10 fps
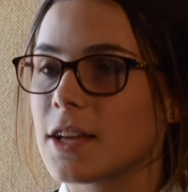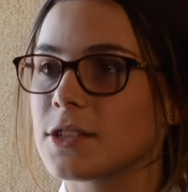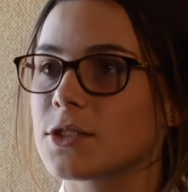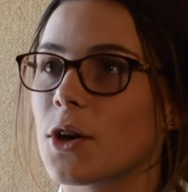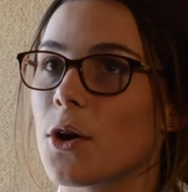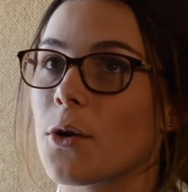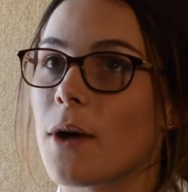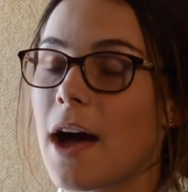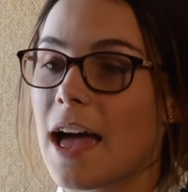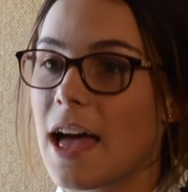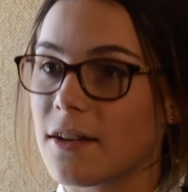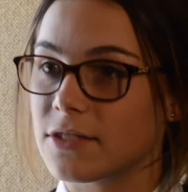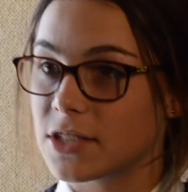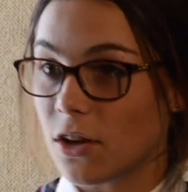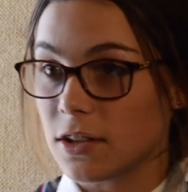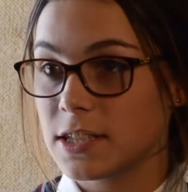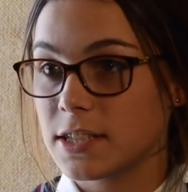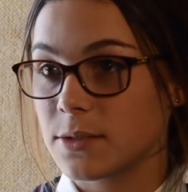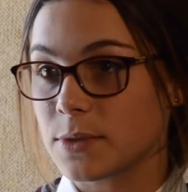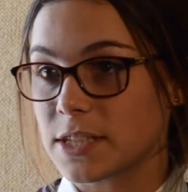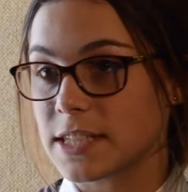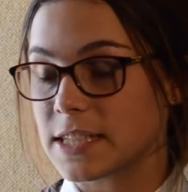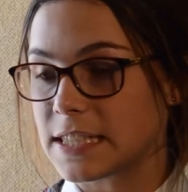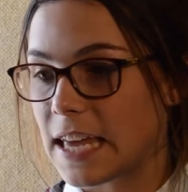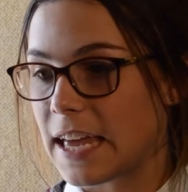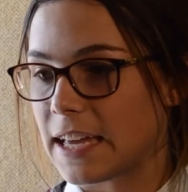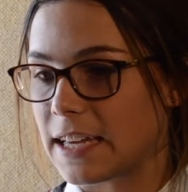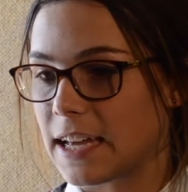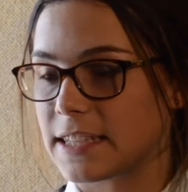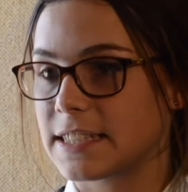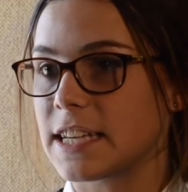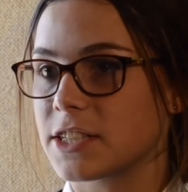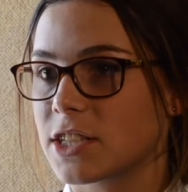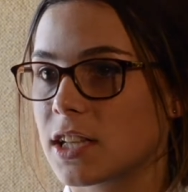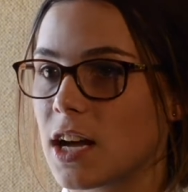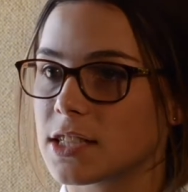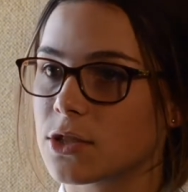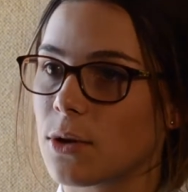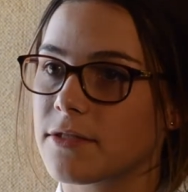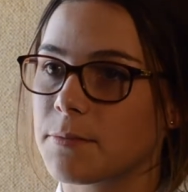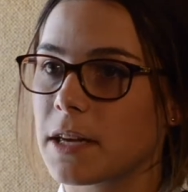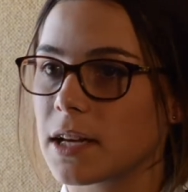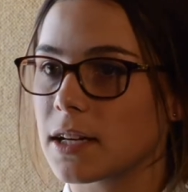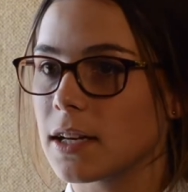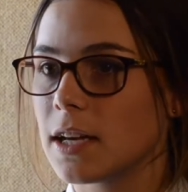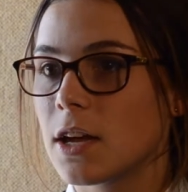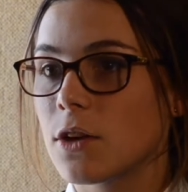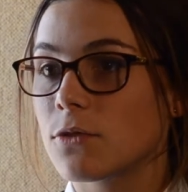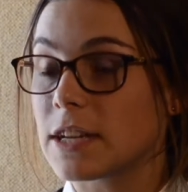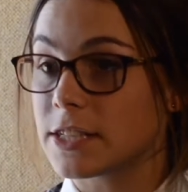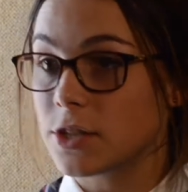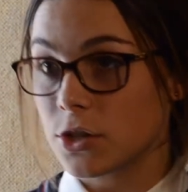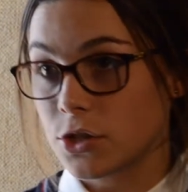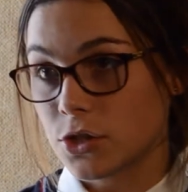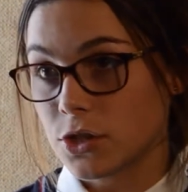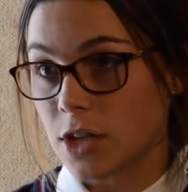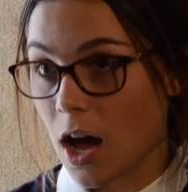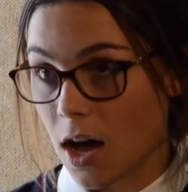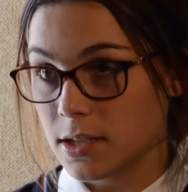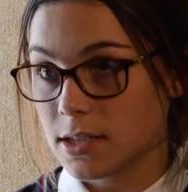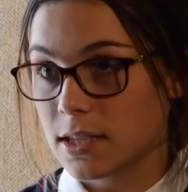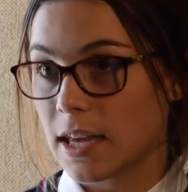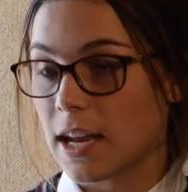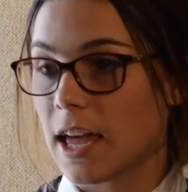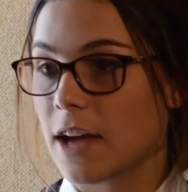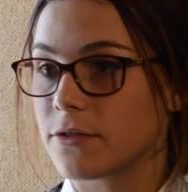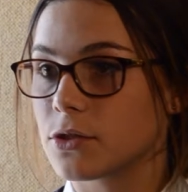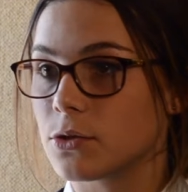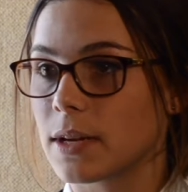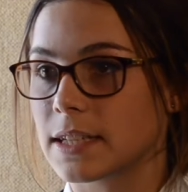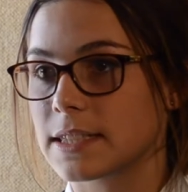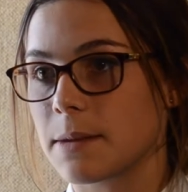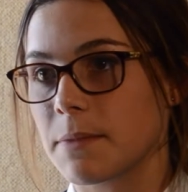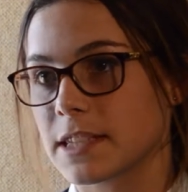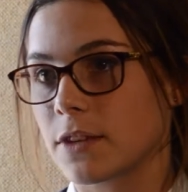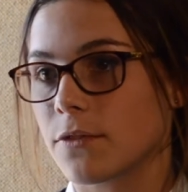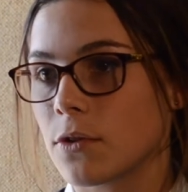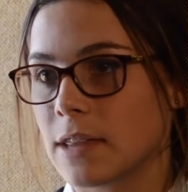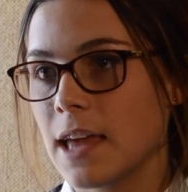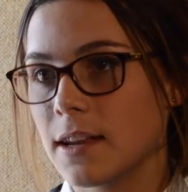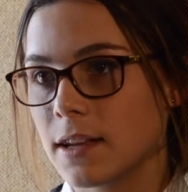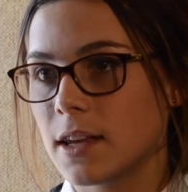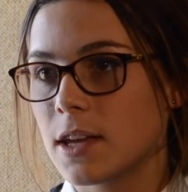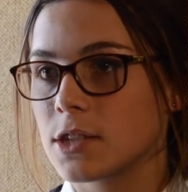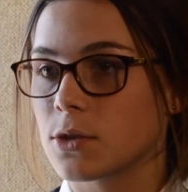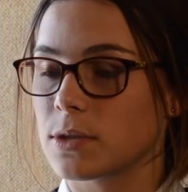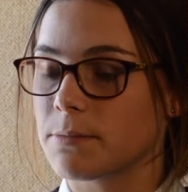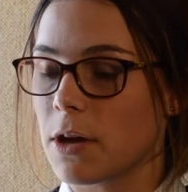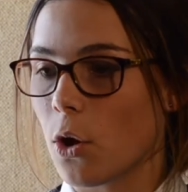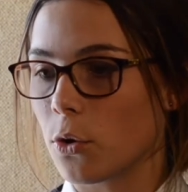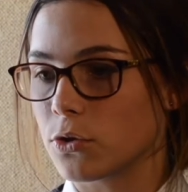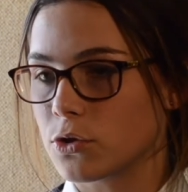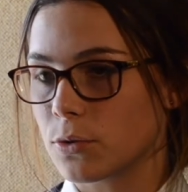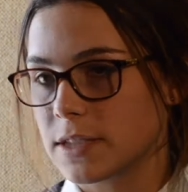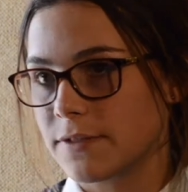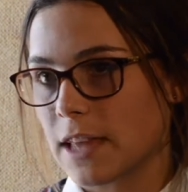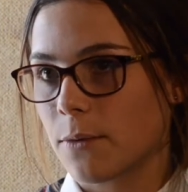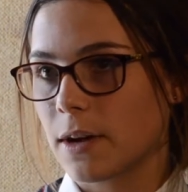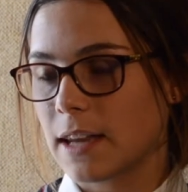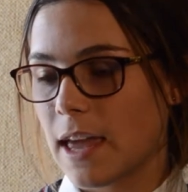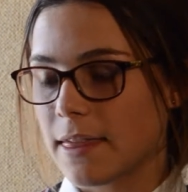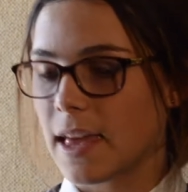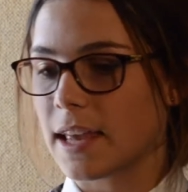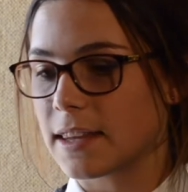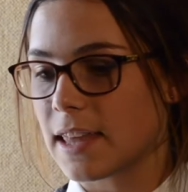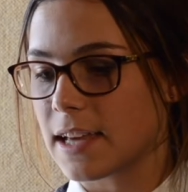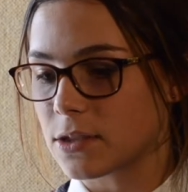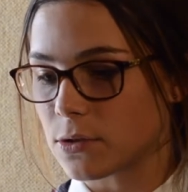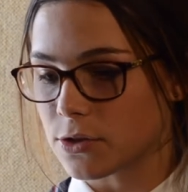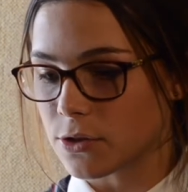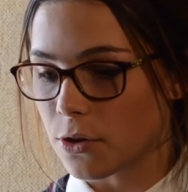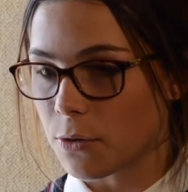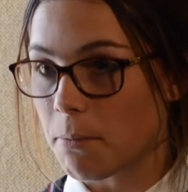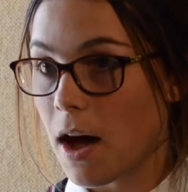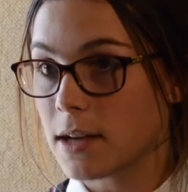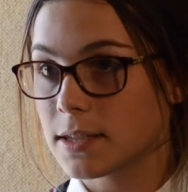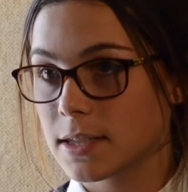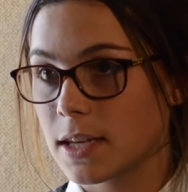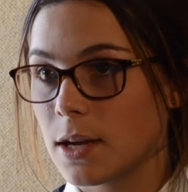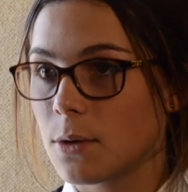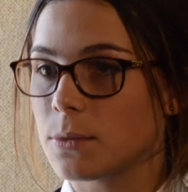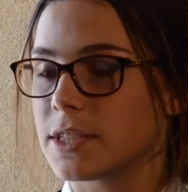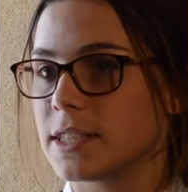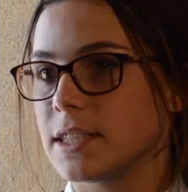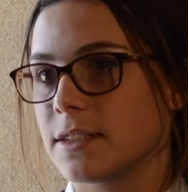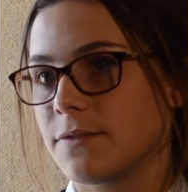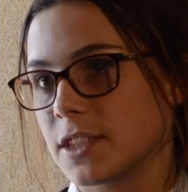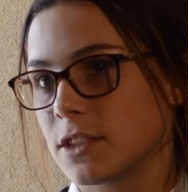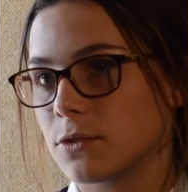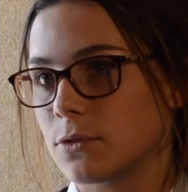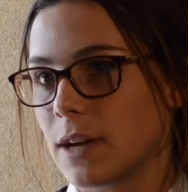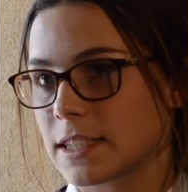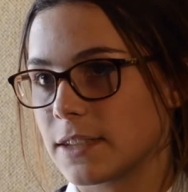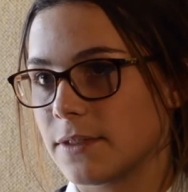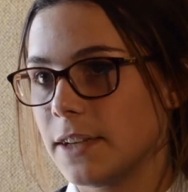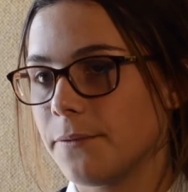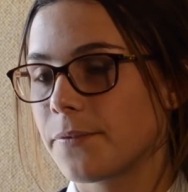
So I have Scholars, which is a extension class, so I have to pick a research task and I have to extend myself on that, so it's my own choice for that one. And then there's also PASS, which is physical activity.